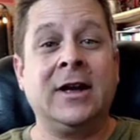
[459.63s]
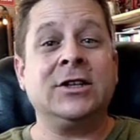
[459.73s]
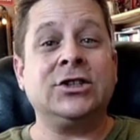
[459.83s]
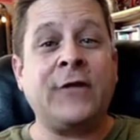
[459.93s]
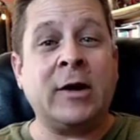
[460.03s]

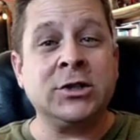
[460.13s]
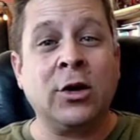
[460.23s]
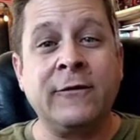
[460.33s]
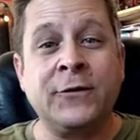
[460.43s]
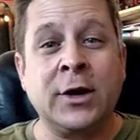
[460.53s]
So if I was
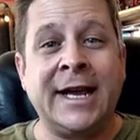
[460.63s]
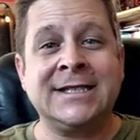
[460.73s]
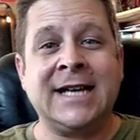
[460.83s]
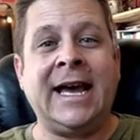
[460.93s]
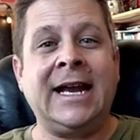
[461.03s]
going for
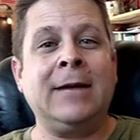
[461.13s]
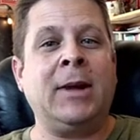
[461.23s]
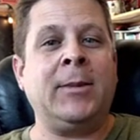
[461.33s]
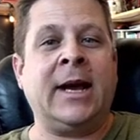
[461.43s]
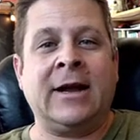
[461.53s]
anxiety,
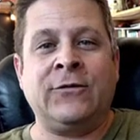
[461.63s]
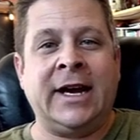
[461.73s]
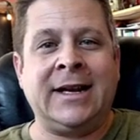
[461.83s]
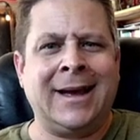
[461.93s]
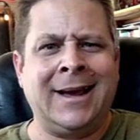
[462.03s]
maybe I can
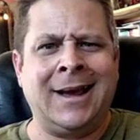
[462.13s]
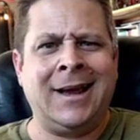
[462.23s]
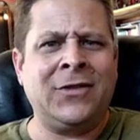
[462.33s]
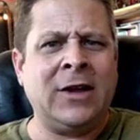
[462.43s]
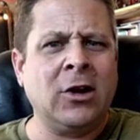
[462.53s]
find like
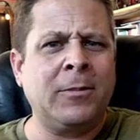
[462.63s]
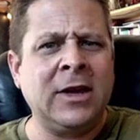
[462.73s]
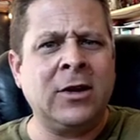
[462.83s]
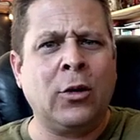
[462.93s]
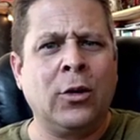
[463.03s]
a
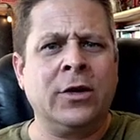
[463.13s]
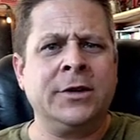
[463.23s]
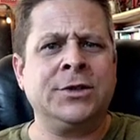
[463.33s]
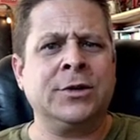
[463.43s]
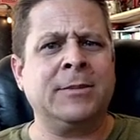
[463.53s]
therapy
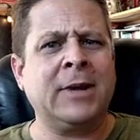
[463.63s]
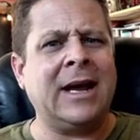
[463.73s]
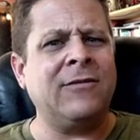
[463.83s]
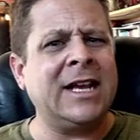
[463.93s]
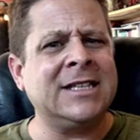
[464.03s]
course or some
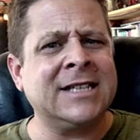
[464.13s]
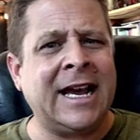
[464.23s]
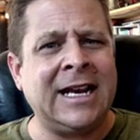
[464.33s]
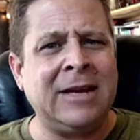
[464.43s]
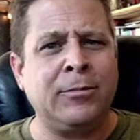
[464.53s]
kind of
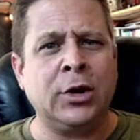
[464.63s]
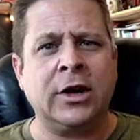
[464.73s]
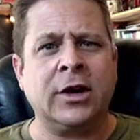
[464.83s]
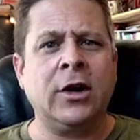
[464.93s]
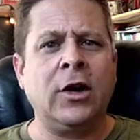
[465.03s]
anxiety
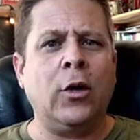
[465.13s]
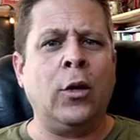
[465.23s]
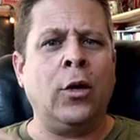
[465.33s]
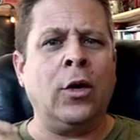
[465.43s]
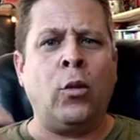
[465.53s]
book
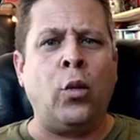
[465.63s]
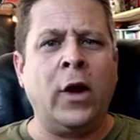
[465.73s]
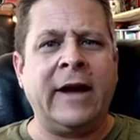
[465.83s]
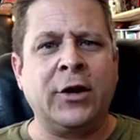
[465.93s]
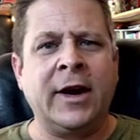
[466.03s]
or
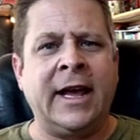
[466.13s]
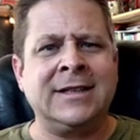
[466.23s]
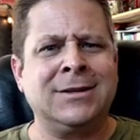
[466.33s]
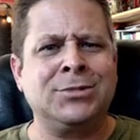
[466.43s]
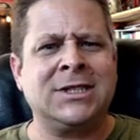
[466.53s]
whatever it
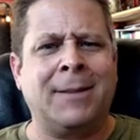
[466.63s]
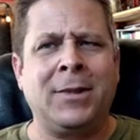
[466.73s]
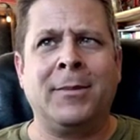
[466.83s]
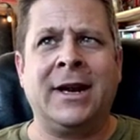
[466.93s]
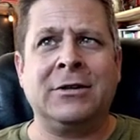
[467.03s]
is, some
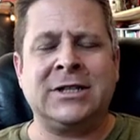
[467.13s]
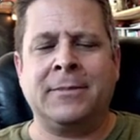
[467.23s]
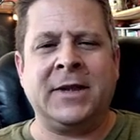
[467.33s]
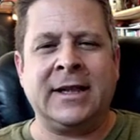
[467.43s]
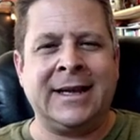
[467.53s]
supplement or
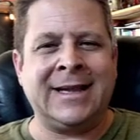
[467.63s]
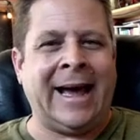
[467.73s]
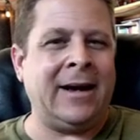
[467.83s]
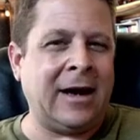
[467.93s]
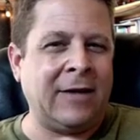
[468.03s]
something like
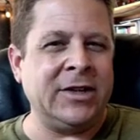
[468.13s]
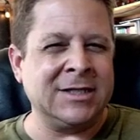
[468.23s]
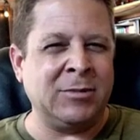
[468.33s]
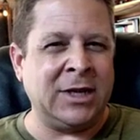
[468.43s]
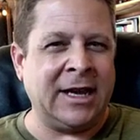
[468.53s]
that.
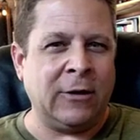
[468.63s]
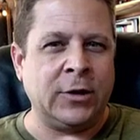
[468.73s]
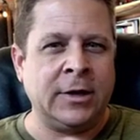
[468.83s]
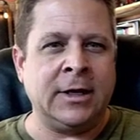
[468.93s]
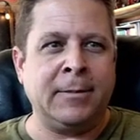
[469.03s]
Obviously, be
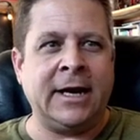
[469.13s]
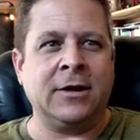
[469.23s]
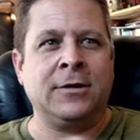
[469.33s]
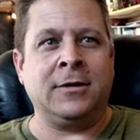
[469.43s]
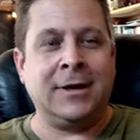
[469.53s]
careful in the
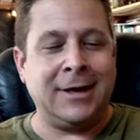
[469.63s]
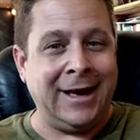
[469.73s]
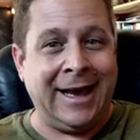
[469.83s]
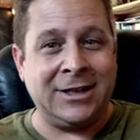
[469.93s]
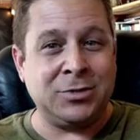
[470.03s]
medical
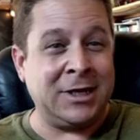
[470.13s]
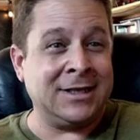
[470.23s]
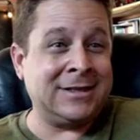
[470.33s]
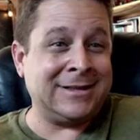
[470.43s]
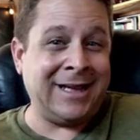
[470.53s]
niche
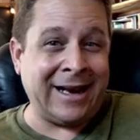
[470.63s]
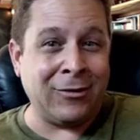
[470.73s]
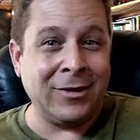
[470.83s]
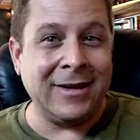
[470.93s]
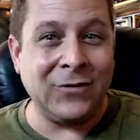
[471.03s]
because, you
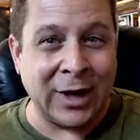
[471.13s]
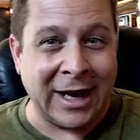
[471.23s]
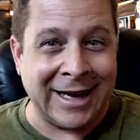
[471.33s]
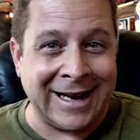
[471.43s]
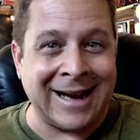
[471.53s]
know, if you're
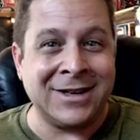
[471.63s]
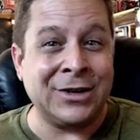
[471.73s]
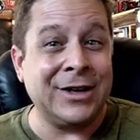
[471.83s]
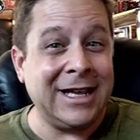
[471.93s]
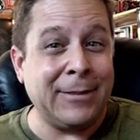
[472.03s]
not a
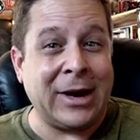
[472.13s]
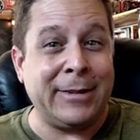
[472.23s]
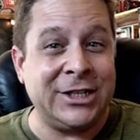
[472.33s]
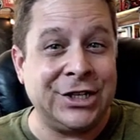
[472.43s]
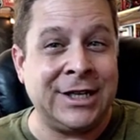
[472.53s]
doctor, you
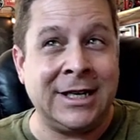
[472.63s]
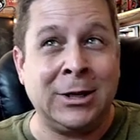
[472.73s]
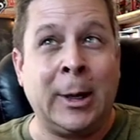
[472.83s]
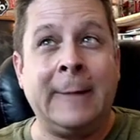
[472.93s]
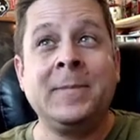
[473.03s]
probably shouldn't
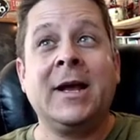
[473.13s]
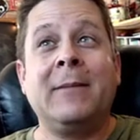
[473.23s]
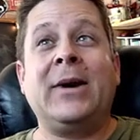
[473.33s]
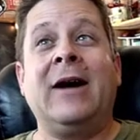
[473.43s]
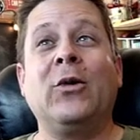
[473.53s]
do it.
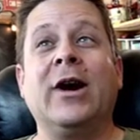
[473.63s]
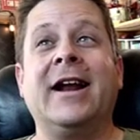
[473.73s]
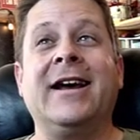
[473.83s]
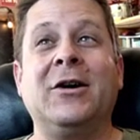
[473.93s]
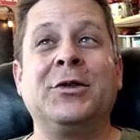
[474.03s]
But we're going
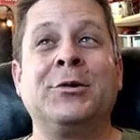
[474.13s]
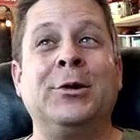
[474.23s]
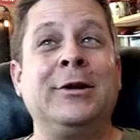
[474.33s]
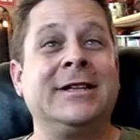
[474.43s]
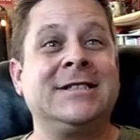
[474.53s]
to go
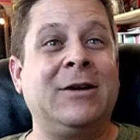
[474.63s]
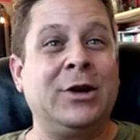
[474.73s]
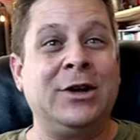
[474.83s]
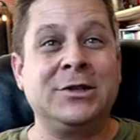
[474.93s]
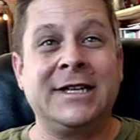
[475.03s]
through, let's say
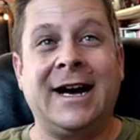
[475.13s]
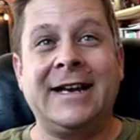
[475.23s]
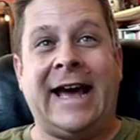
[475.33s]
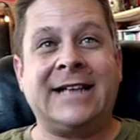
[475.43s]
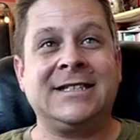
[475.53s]
we're using
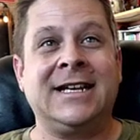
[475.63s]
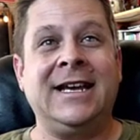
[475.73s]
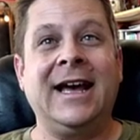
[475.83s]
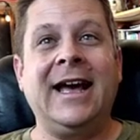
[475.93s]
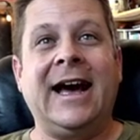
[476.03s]

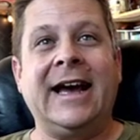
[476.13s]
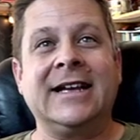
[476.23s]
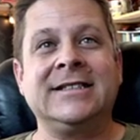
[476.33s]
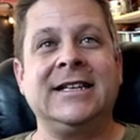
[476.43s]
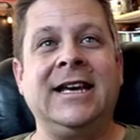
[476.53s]
Audacity. I
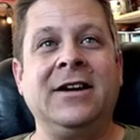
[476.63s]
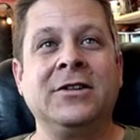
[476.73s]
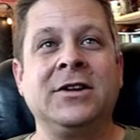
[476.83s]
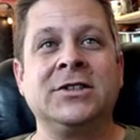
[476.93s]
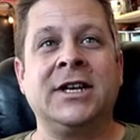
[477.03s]
can see
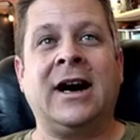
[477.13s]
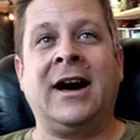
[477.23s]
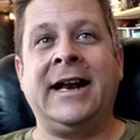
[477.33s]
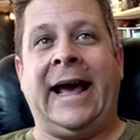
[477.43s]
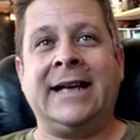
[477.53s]
here there's an
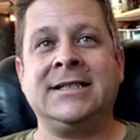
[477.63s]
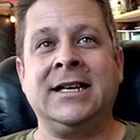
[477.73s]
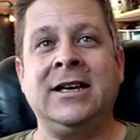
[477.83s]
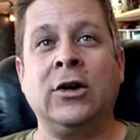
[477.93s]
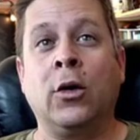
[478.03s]

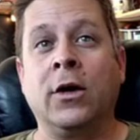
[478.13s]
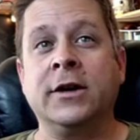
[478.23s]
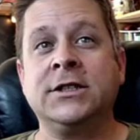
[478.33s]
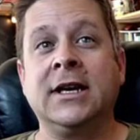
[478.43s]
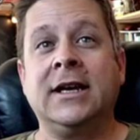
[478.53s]
Audacity
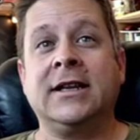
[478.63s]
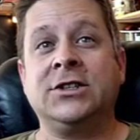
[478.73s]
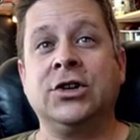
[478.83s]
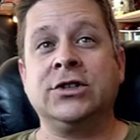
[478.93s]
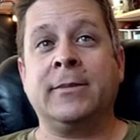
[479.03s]
course that
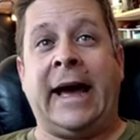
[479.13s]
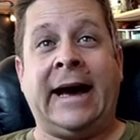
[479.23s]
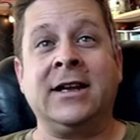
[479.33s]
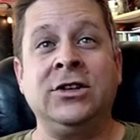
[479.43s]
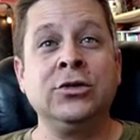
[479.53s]
shows them
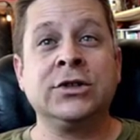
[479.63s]
how to use